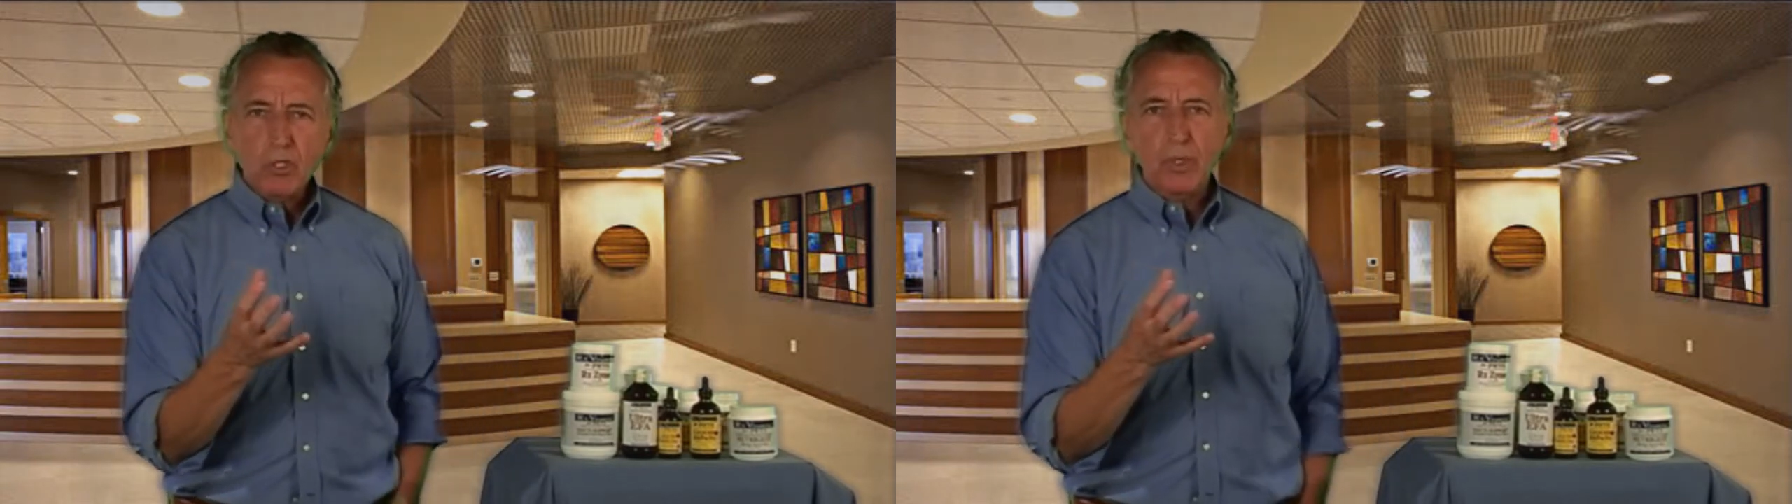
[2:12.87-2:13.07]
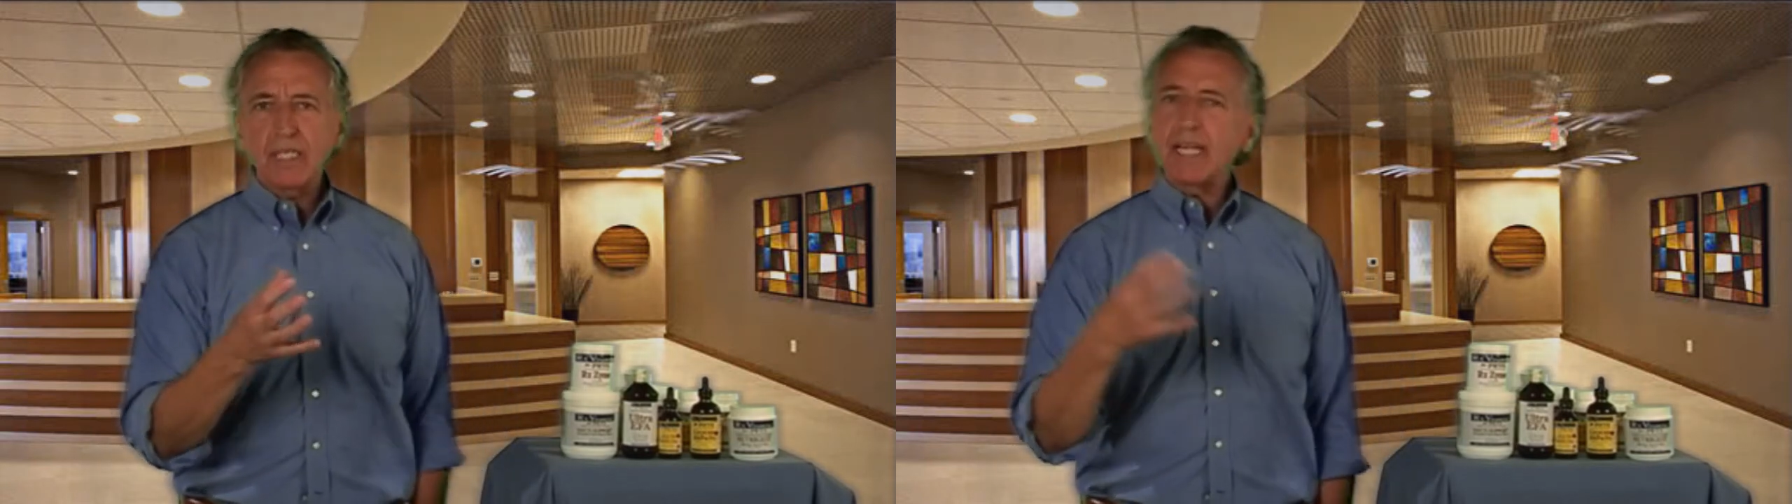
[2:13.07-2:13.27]

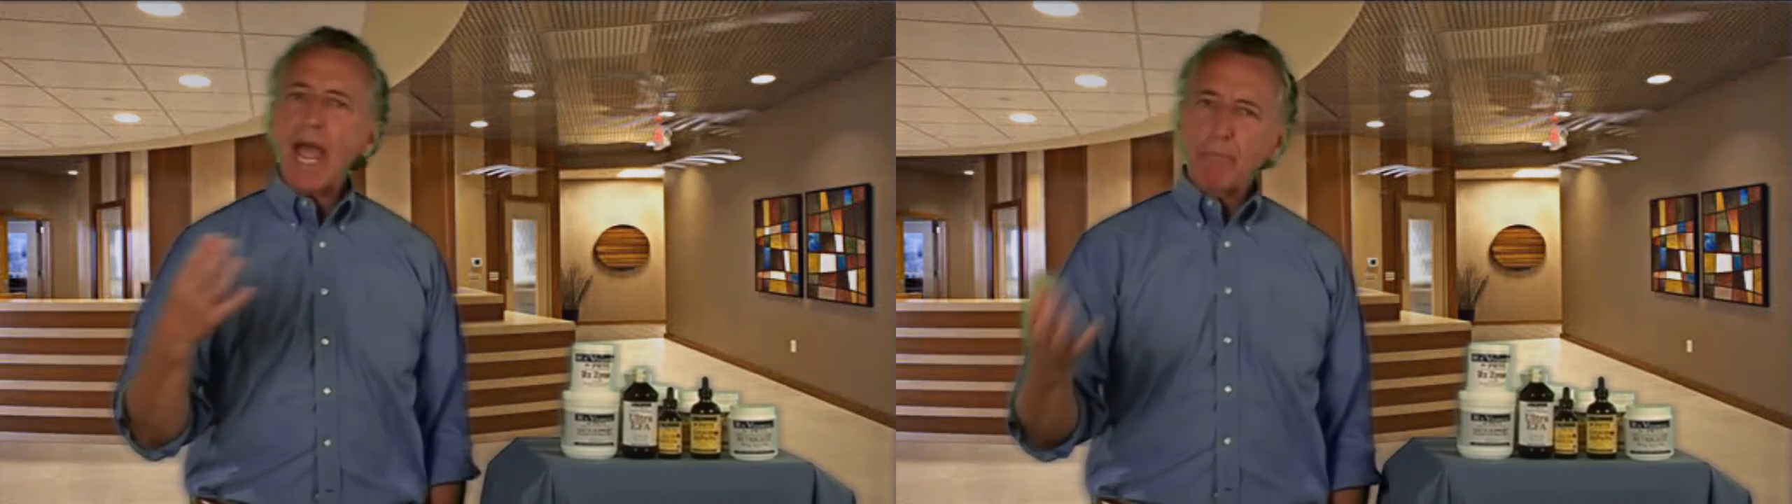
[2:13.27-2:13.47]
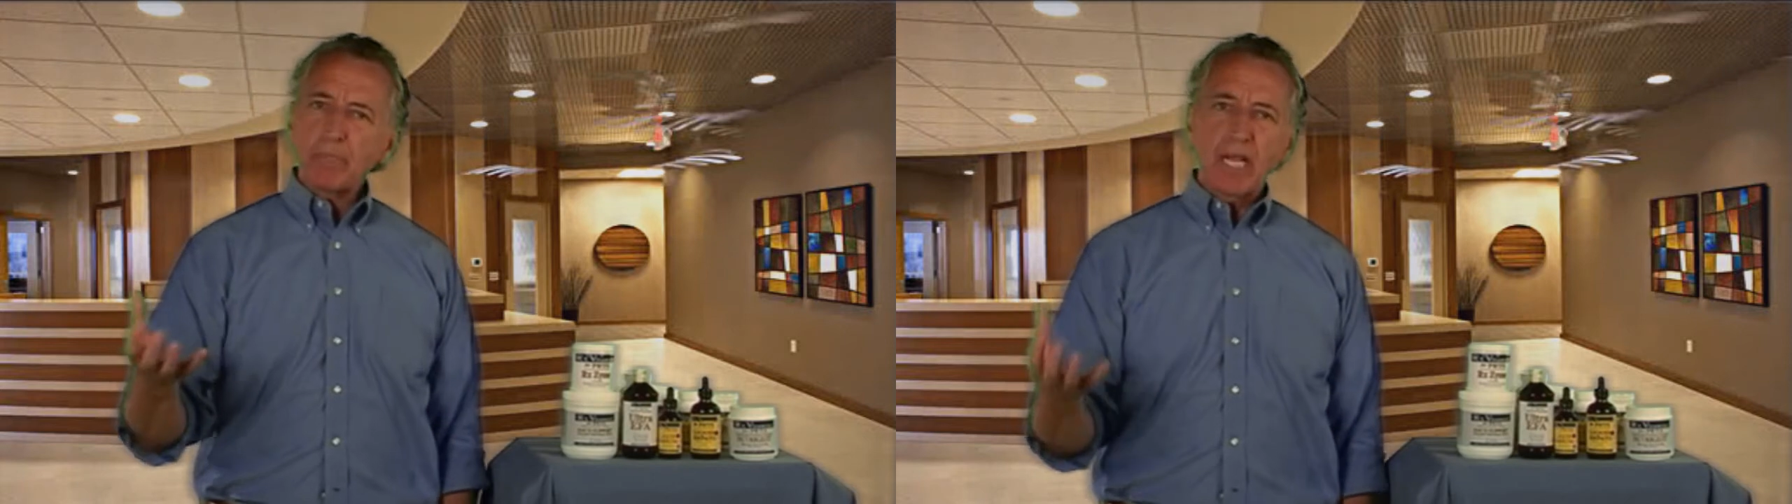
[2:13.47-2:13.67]
to
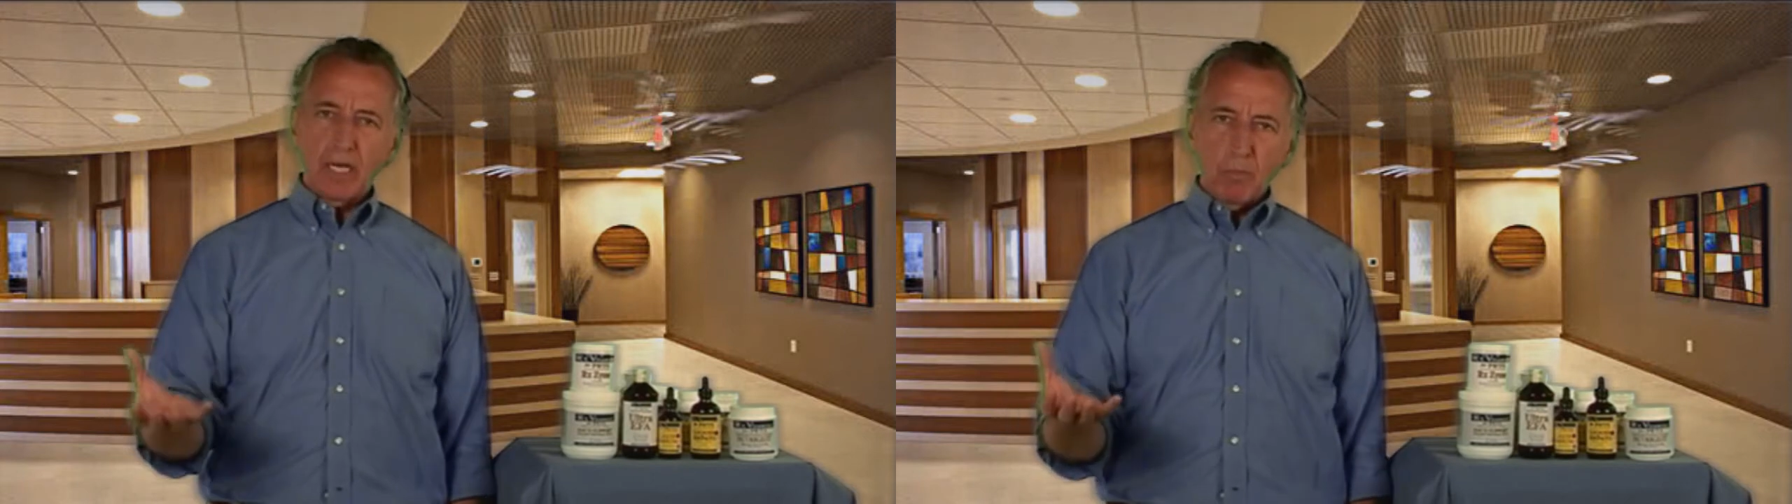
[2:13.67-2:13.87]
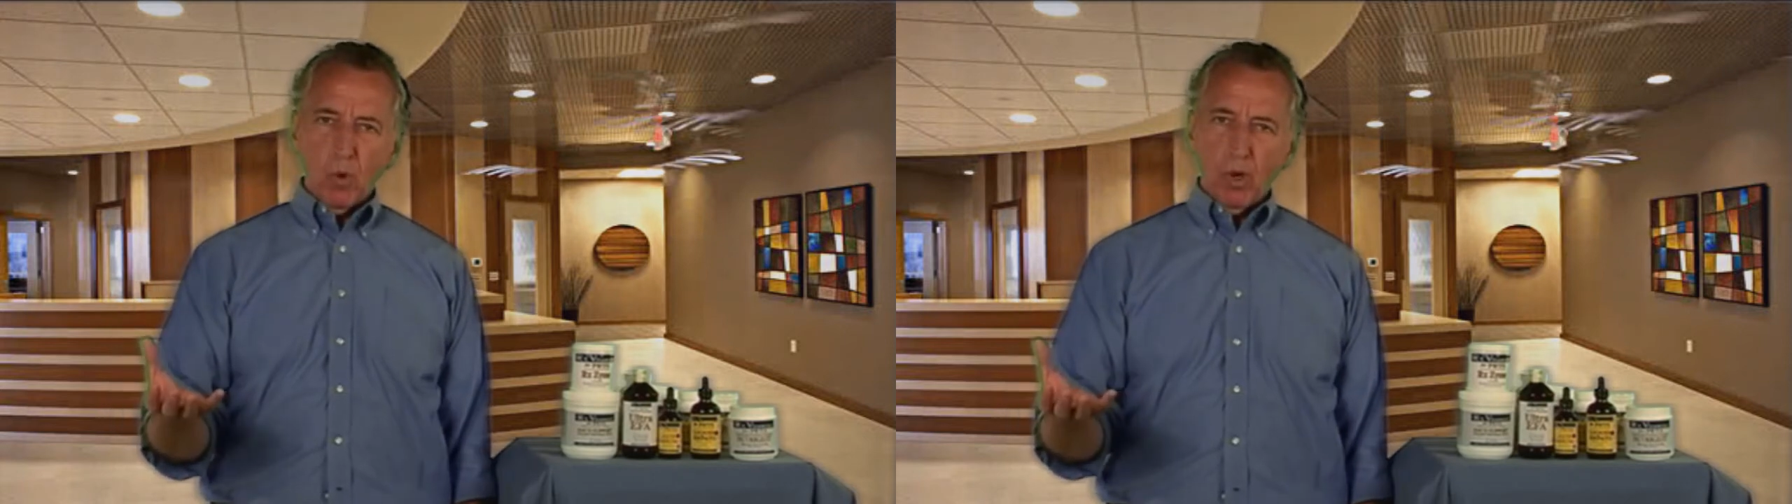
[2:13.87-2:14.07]
adapt
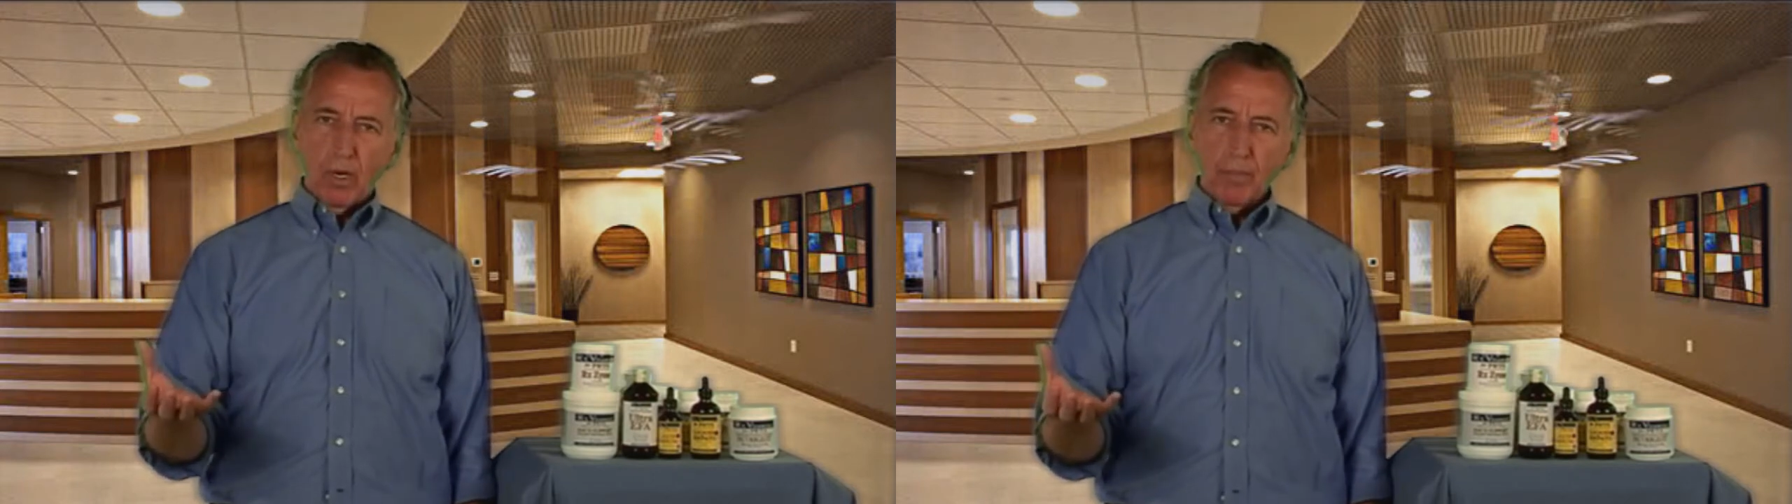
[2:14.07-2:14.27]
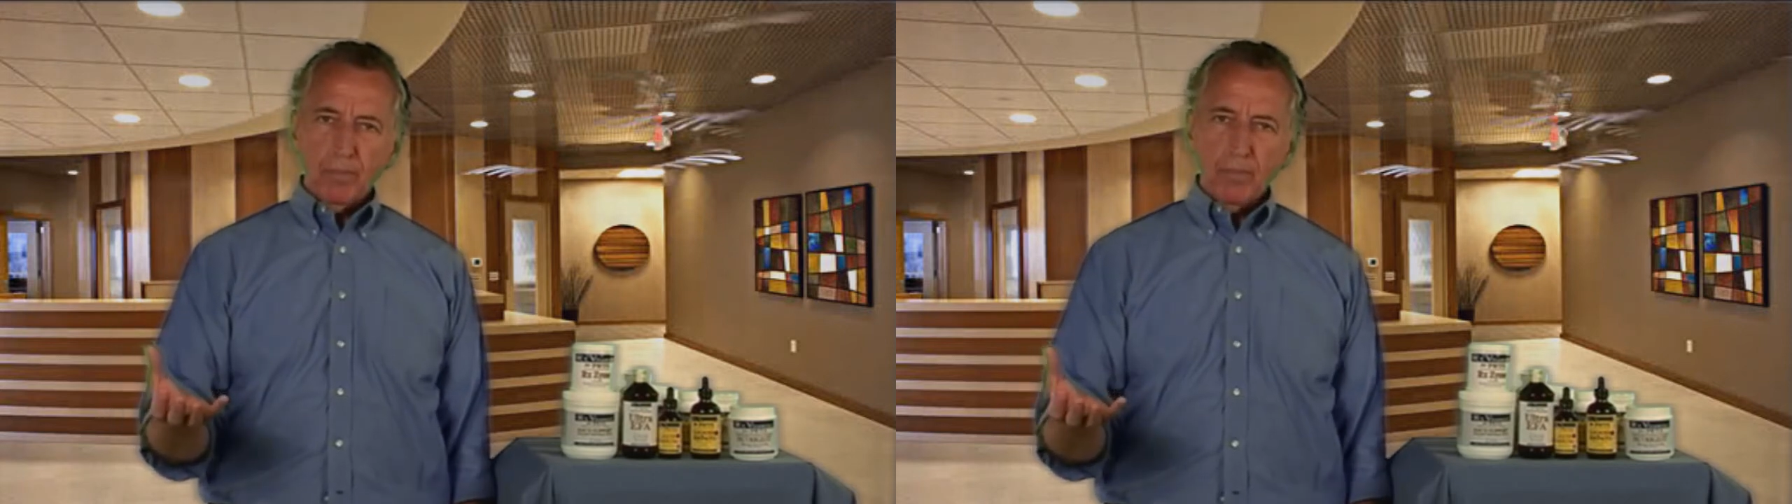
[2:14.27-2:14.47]
anymore.